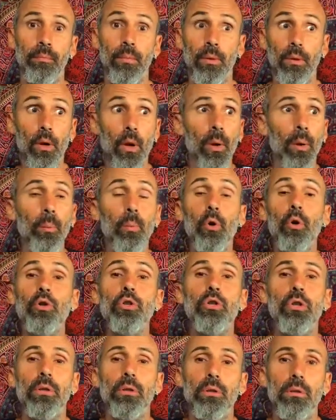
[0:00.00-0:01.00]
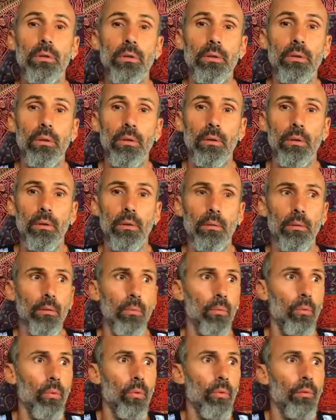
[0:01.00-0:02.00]
The emotions.
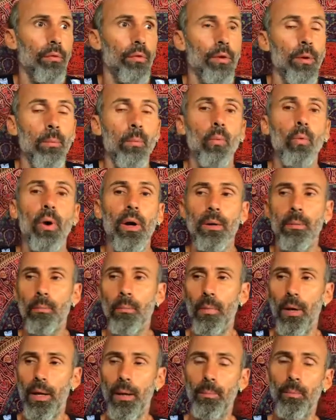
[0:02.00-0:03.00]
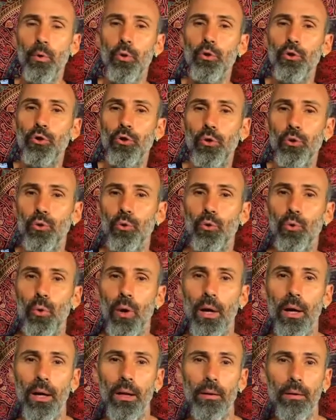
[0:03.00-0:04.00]
From one emotion to
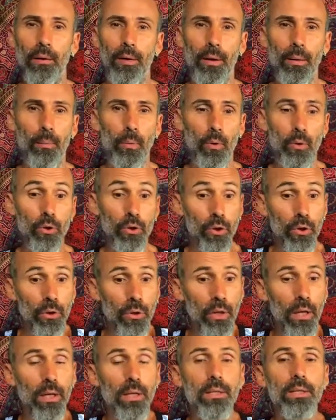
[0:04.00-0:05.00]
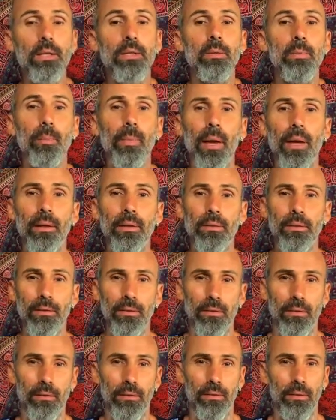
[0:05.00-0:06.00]
another emotion, there is a
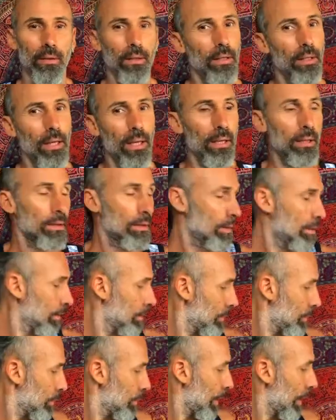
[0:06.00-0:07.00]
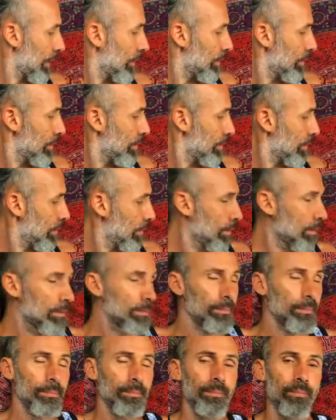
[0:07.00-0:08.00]
space. Again, space.
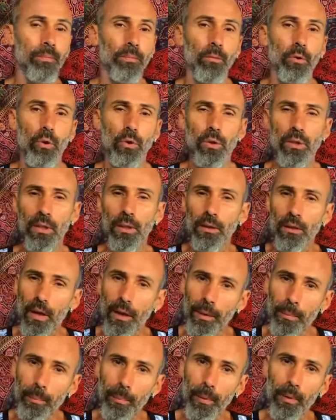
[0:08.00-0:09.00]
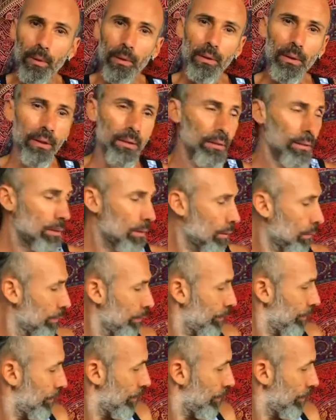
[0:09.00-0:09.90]
So see the importance of